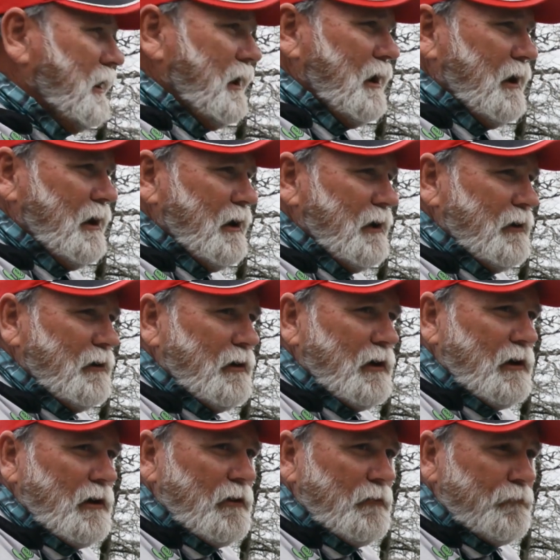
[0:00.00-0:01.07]
and
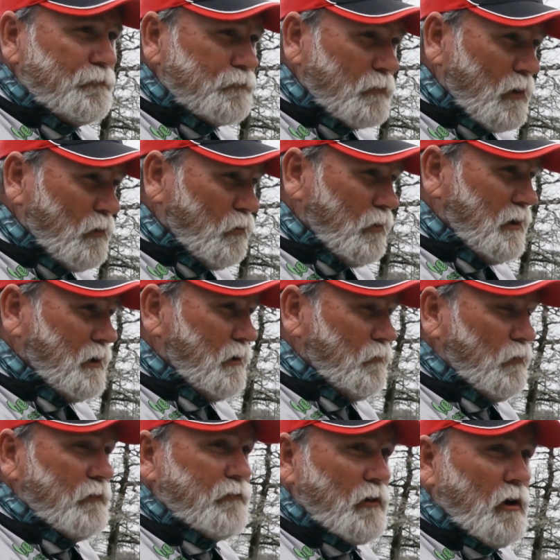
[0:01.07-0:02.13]

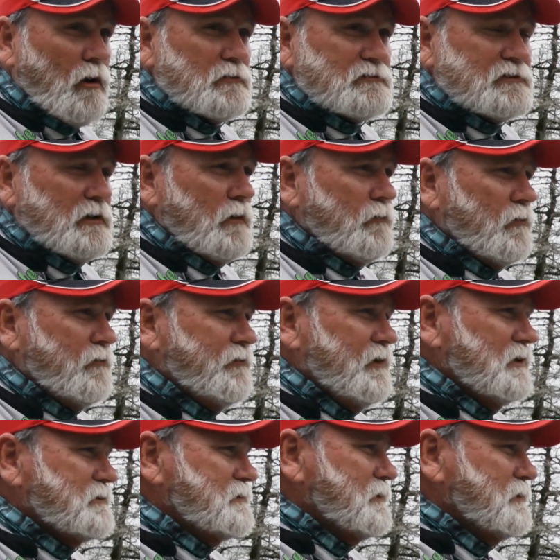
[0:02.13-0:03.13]
we've caught several fish